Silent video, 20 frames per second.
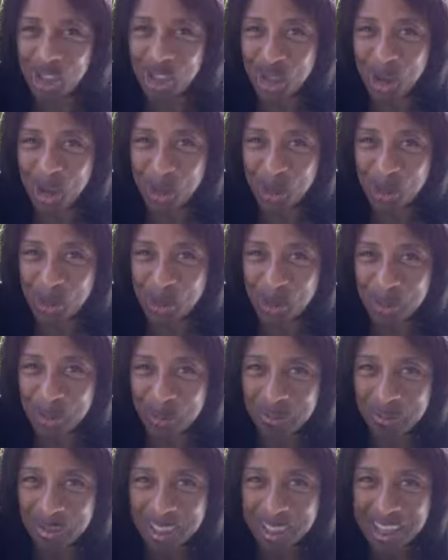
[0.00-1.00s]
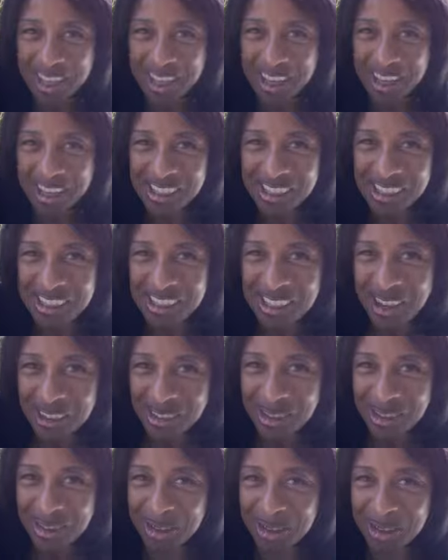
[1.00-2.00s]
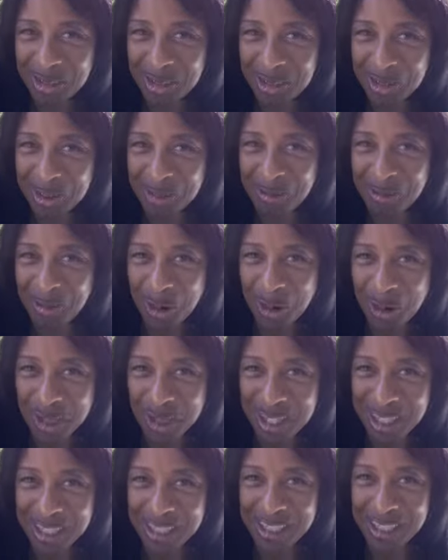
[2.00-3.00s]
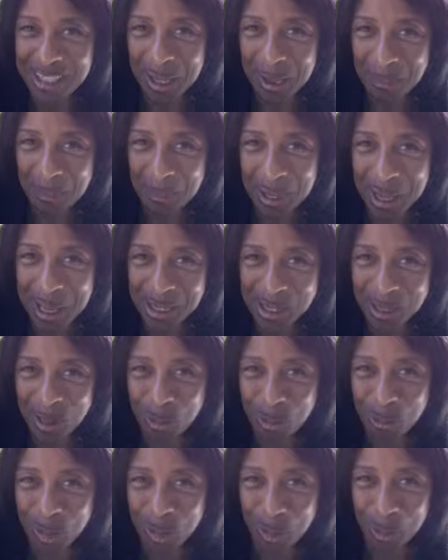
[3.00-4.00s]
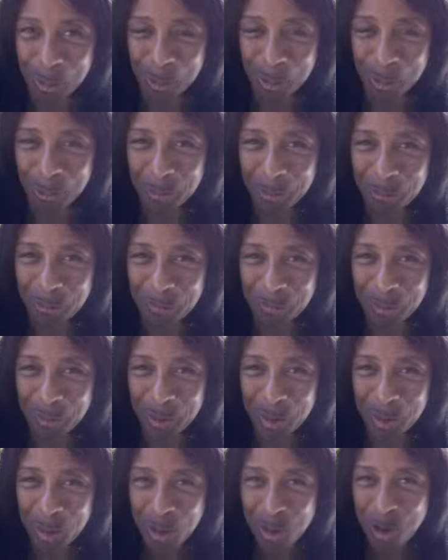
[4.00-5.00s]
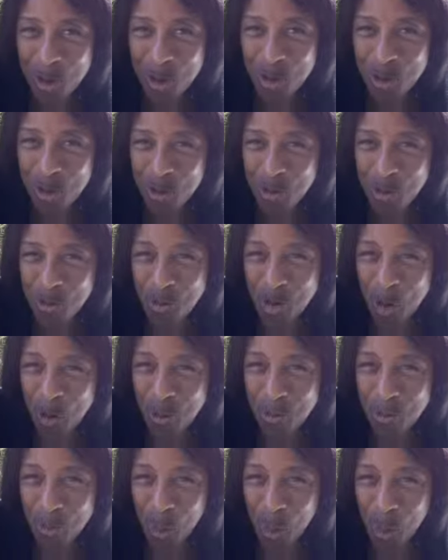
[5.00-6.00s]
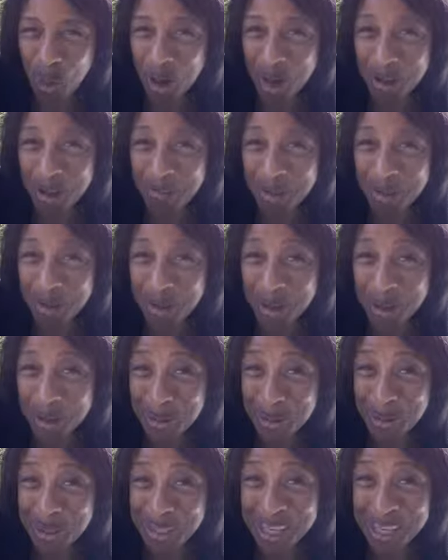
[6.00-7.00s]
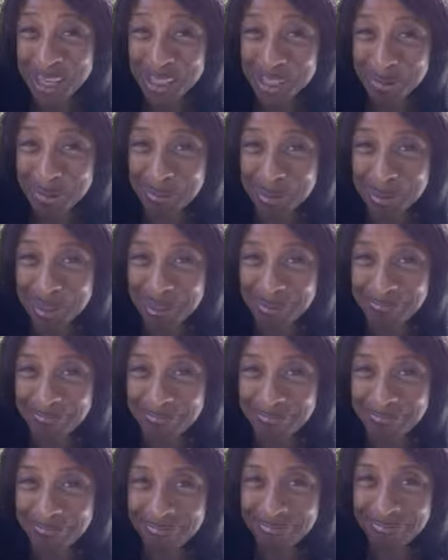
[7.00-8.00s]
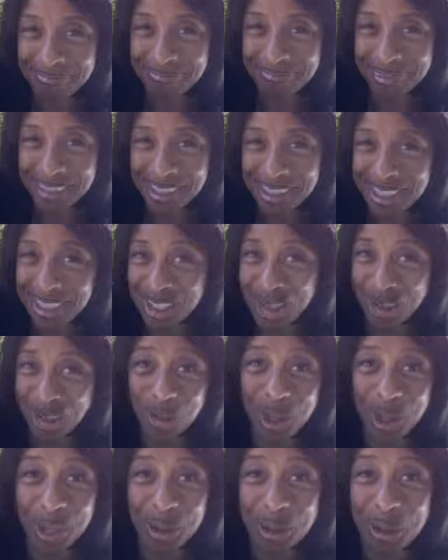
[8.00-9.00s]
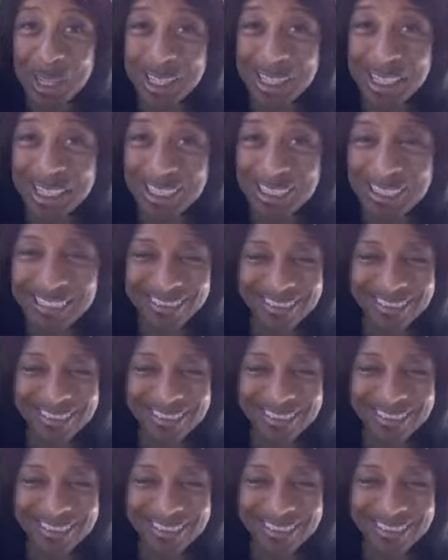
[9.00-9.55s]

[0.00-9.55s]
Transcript: So, Dr. Luke versus the Apostle Paul. Who wrote more of the New Testament? It's a trick question.